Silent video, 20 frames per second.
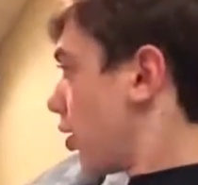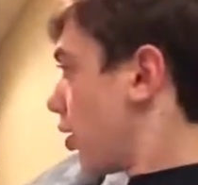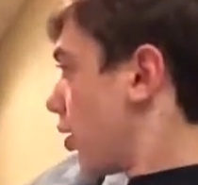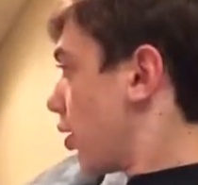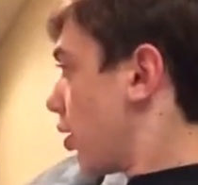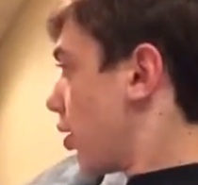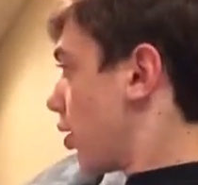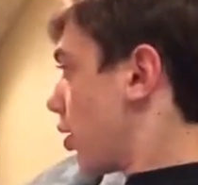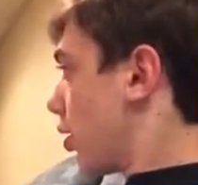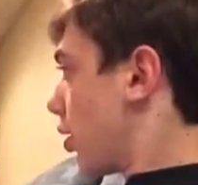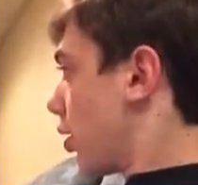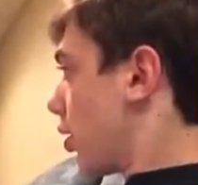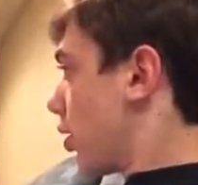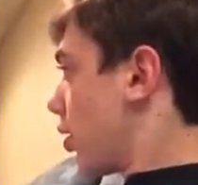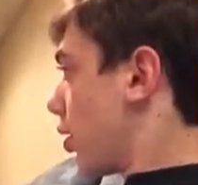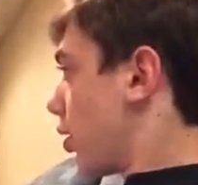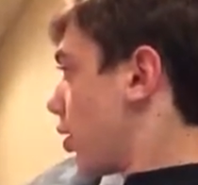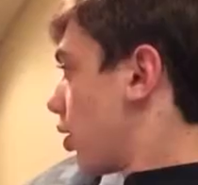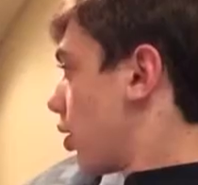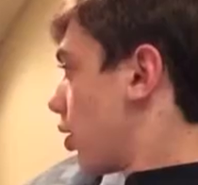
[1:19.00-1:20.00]

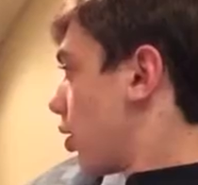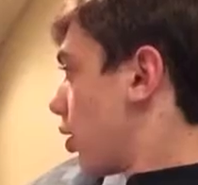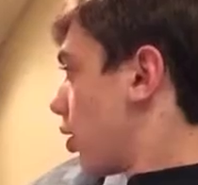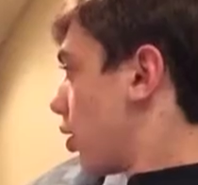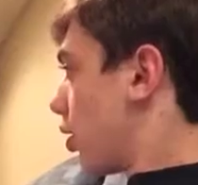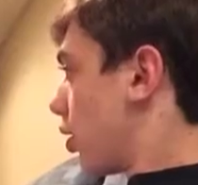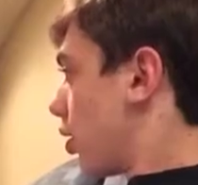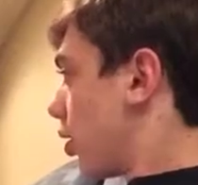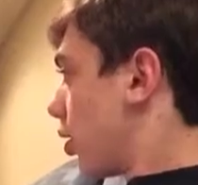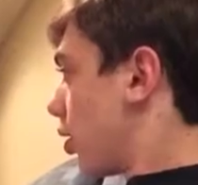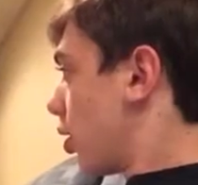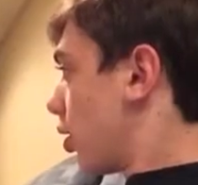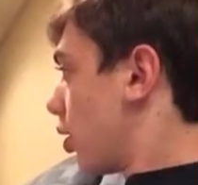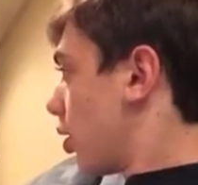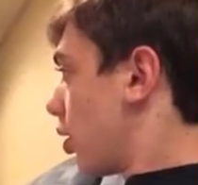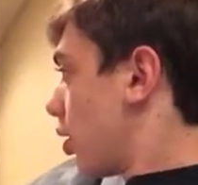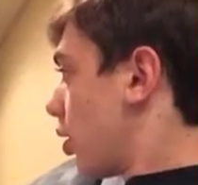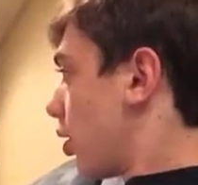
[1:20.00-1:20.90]
[no speech]